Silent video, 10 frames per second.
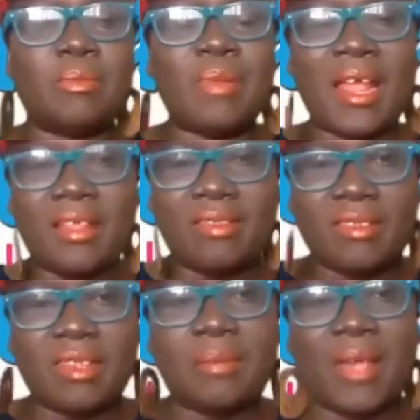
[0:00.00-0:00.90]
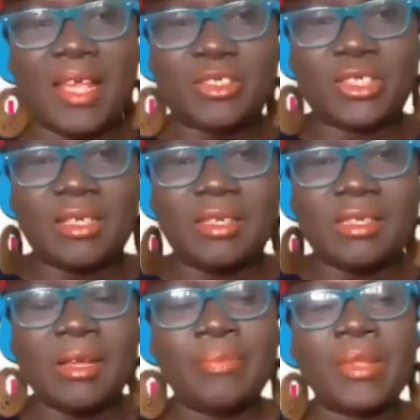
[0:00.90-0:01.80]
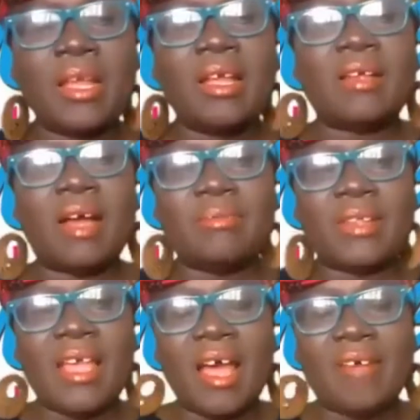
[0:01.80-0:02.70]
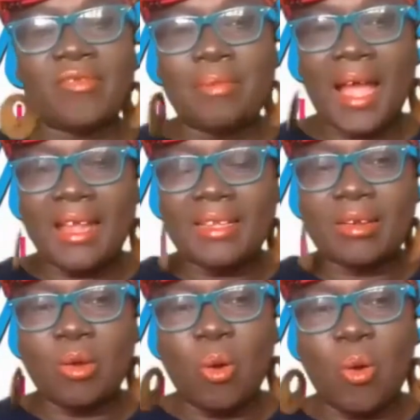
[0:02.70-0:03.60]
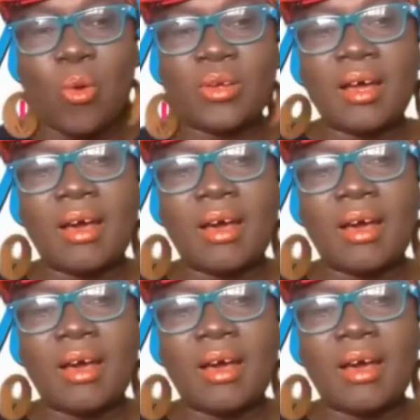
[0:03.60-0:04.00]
bathe the patients. They have to buy their own